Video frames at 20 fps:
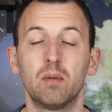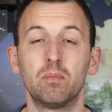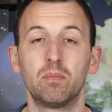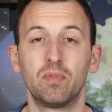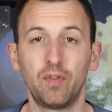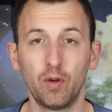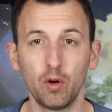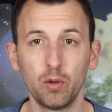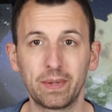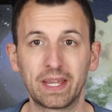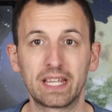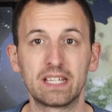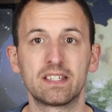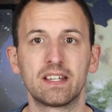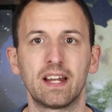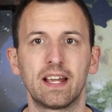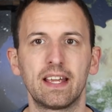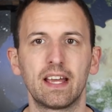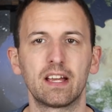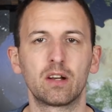Before we begin
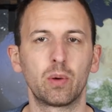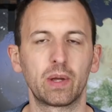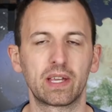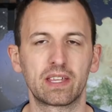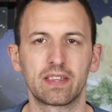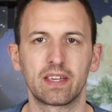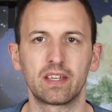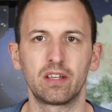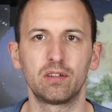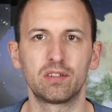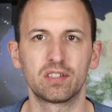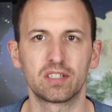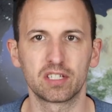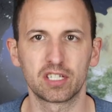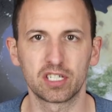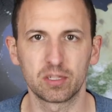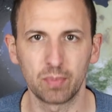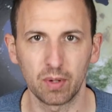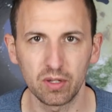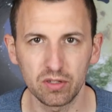today, a quick thank you to the
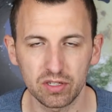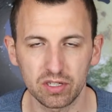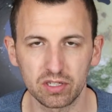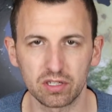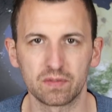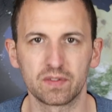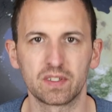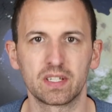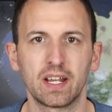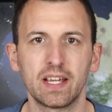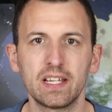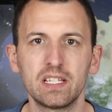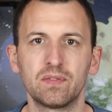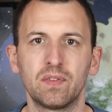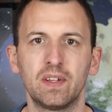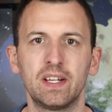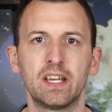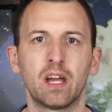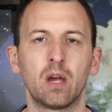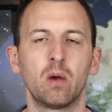sponsors of today's
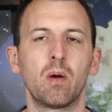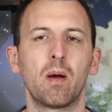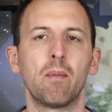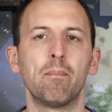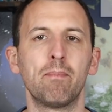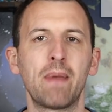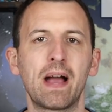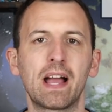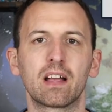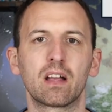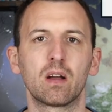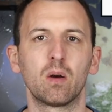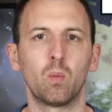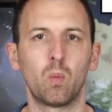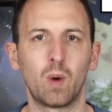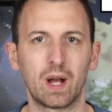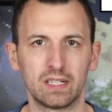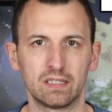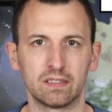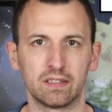video, Mack
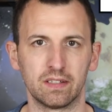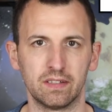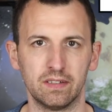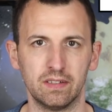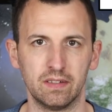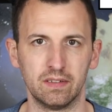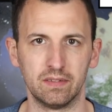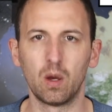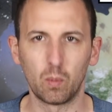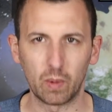Weldon.